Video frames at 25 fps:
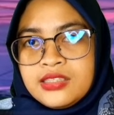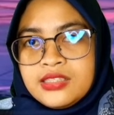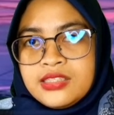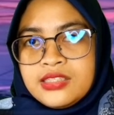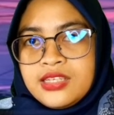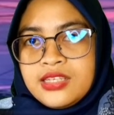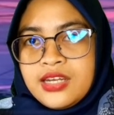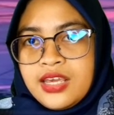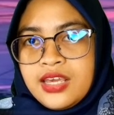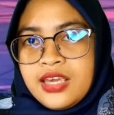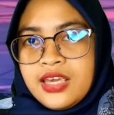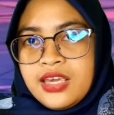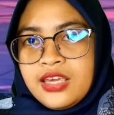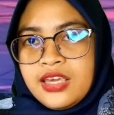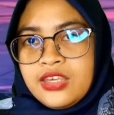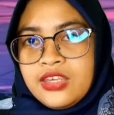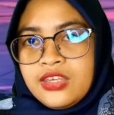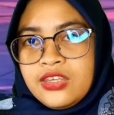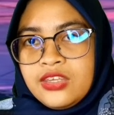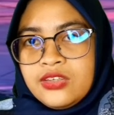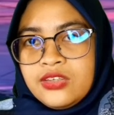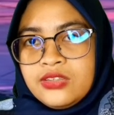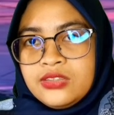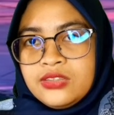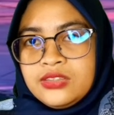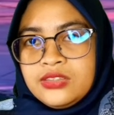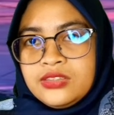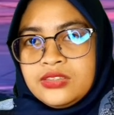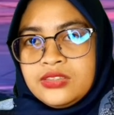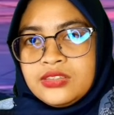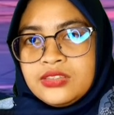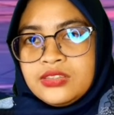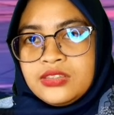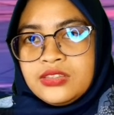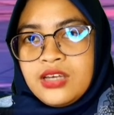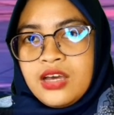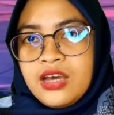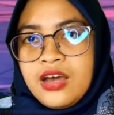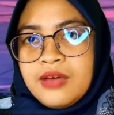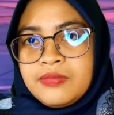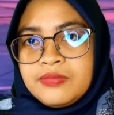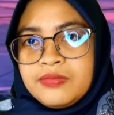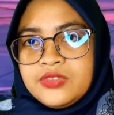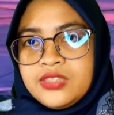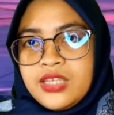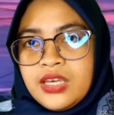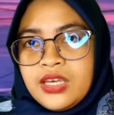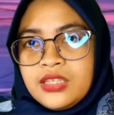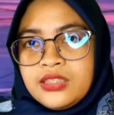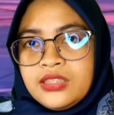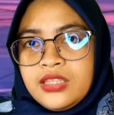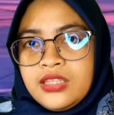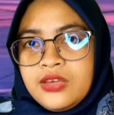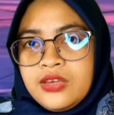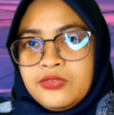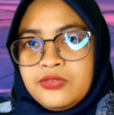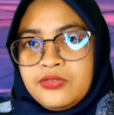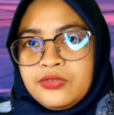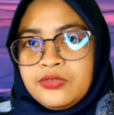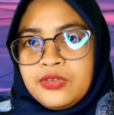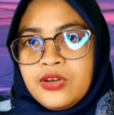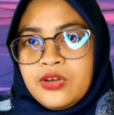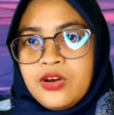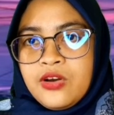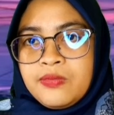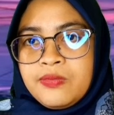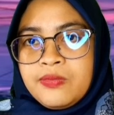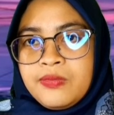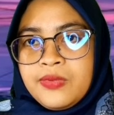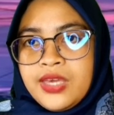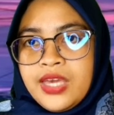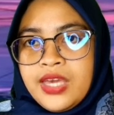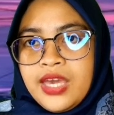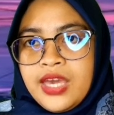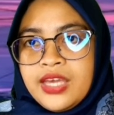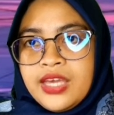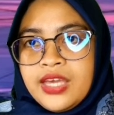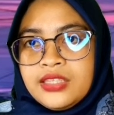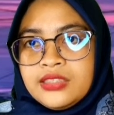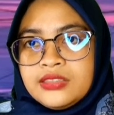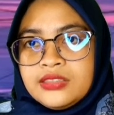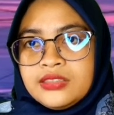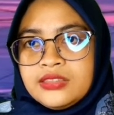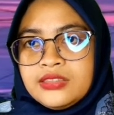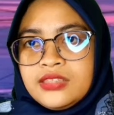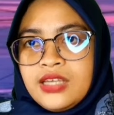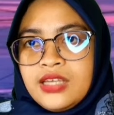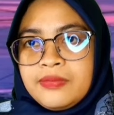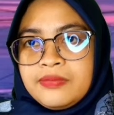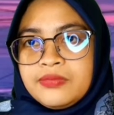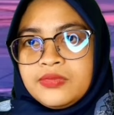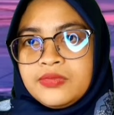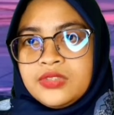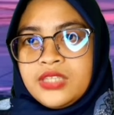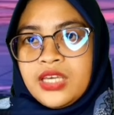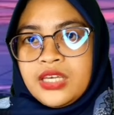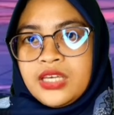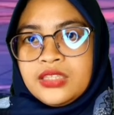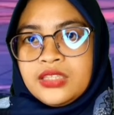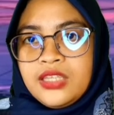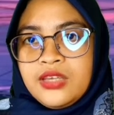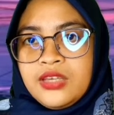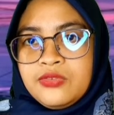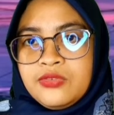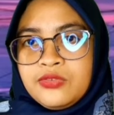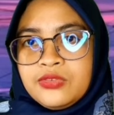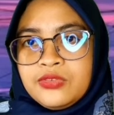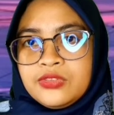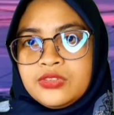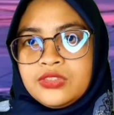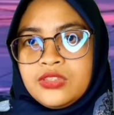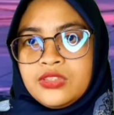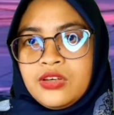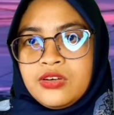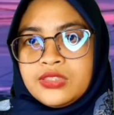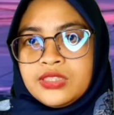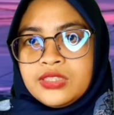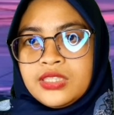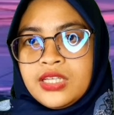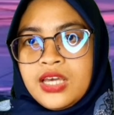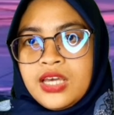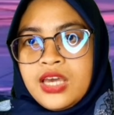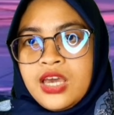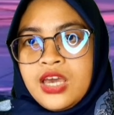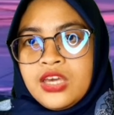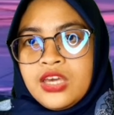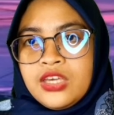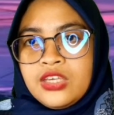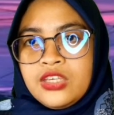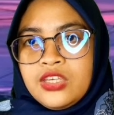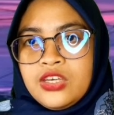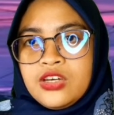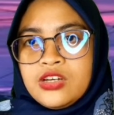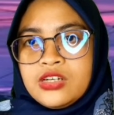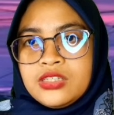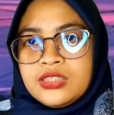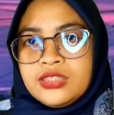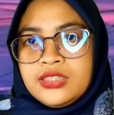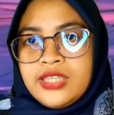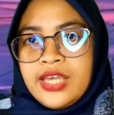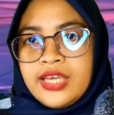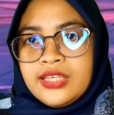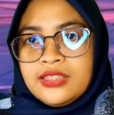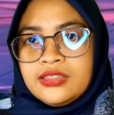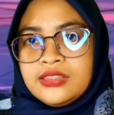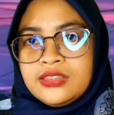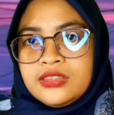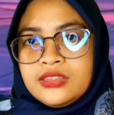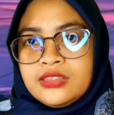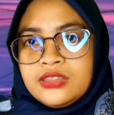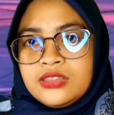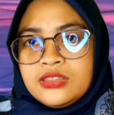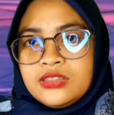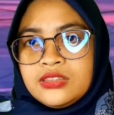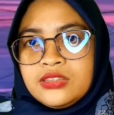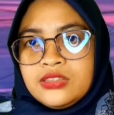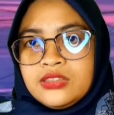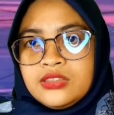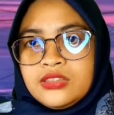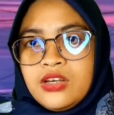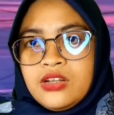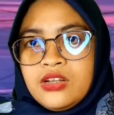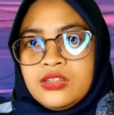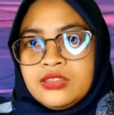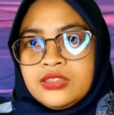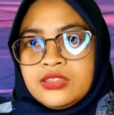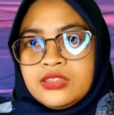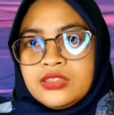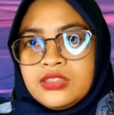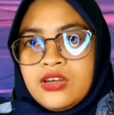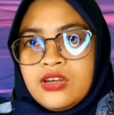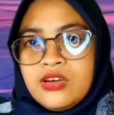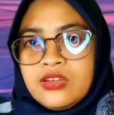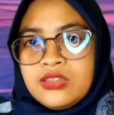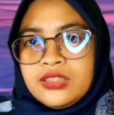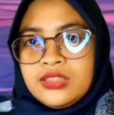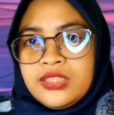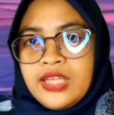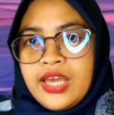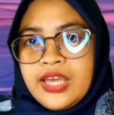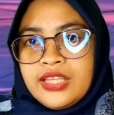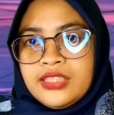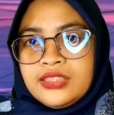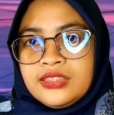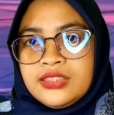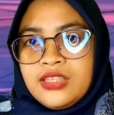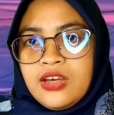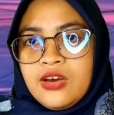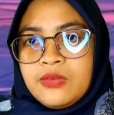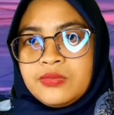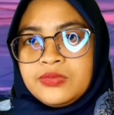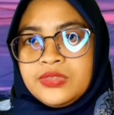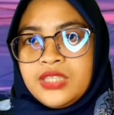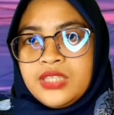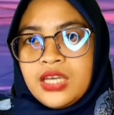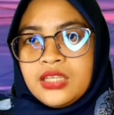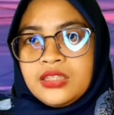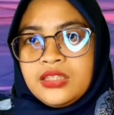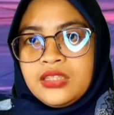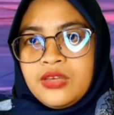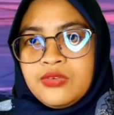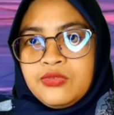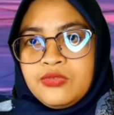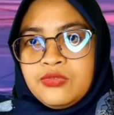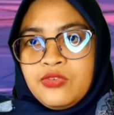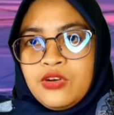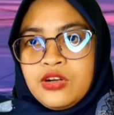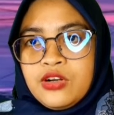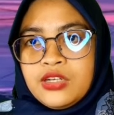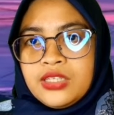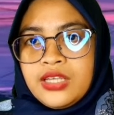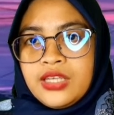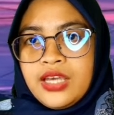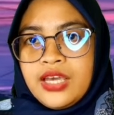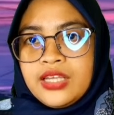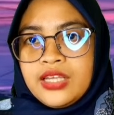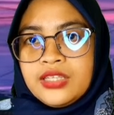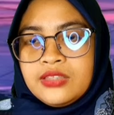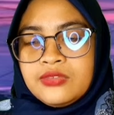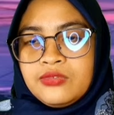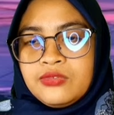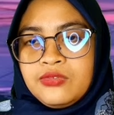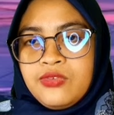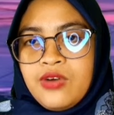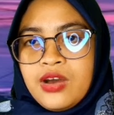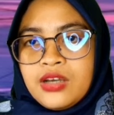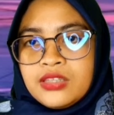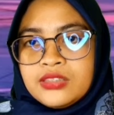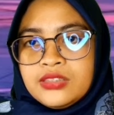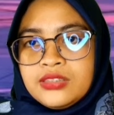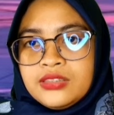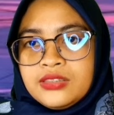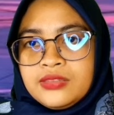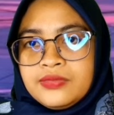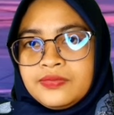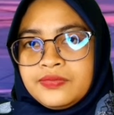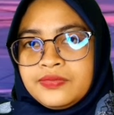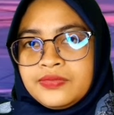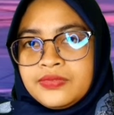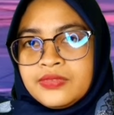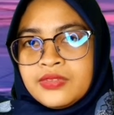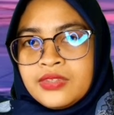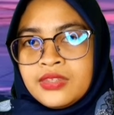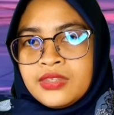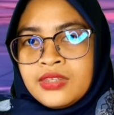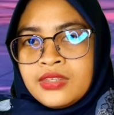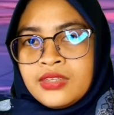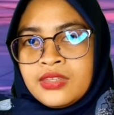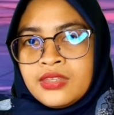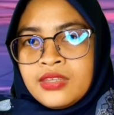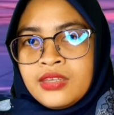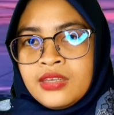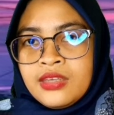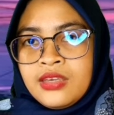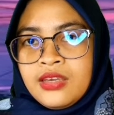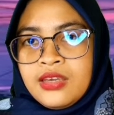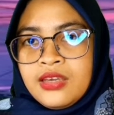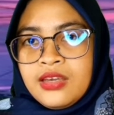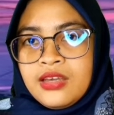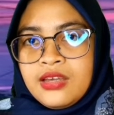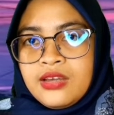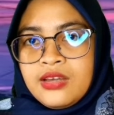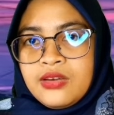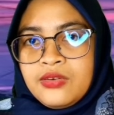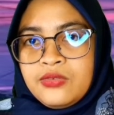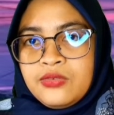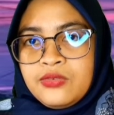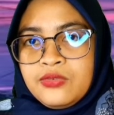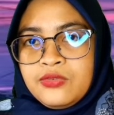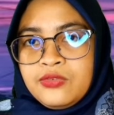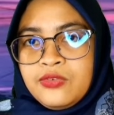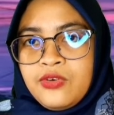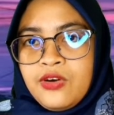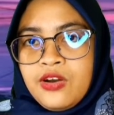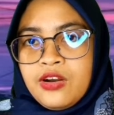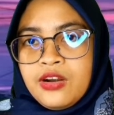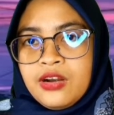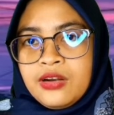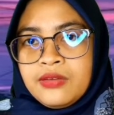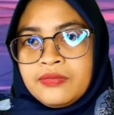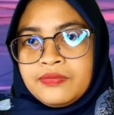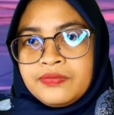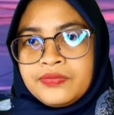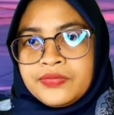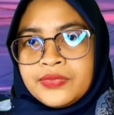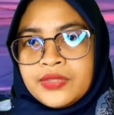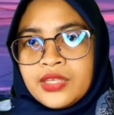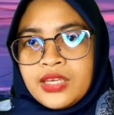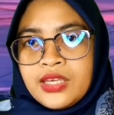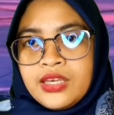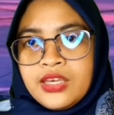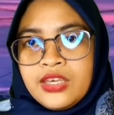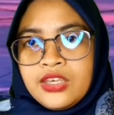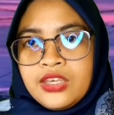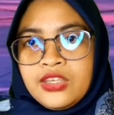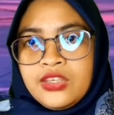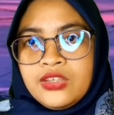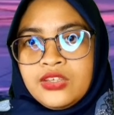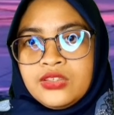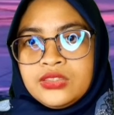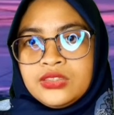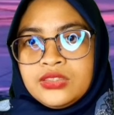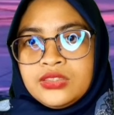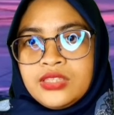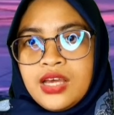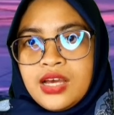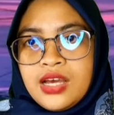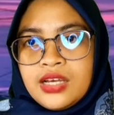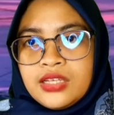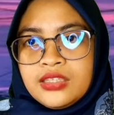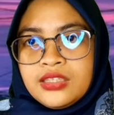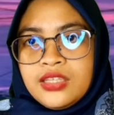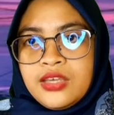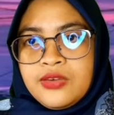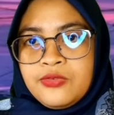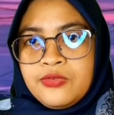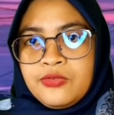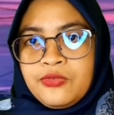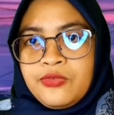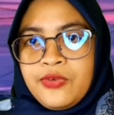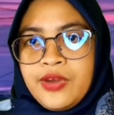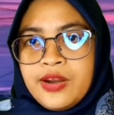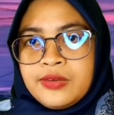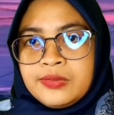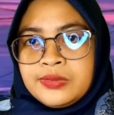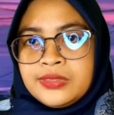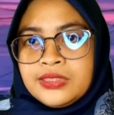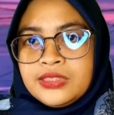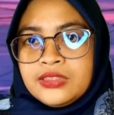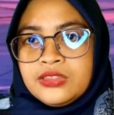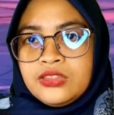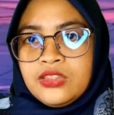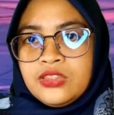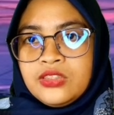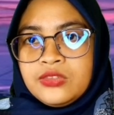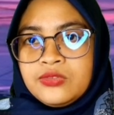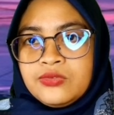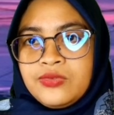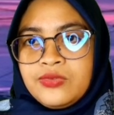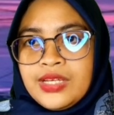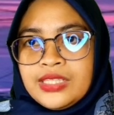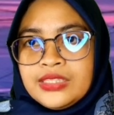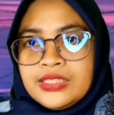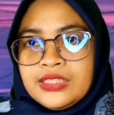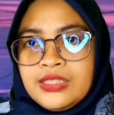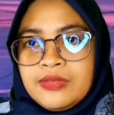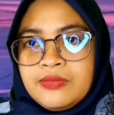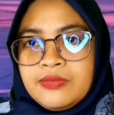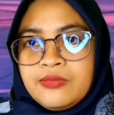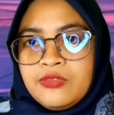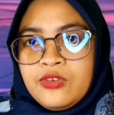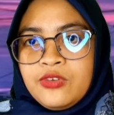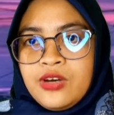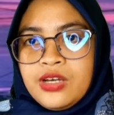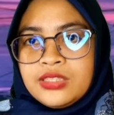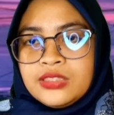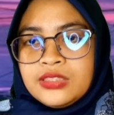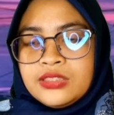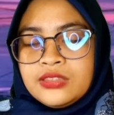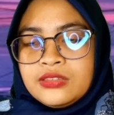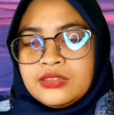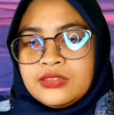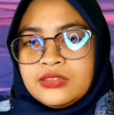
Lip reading: 3. Use objective, copy, and subjective sound. Your text should contain objective words and facts. 4. Use active verbs, not passive ones.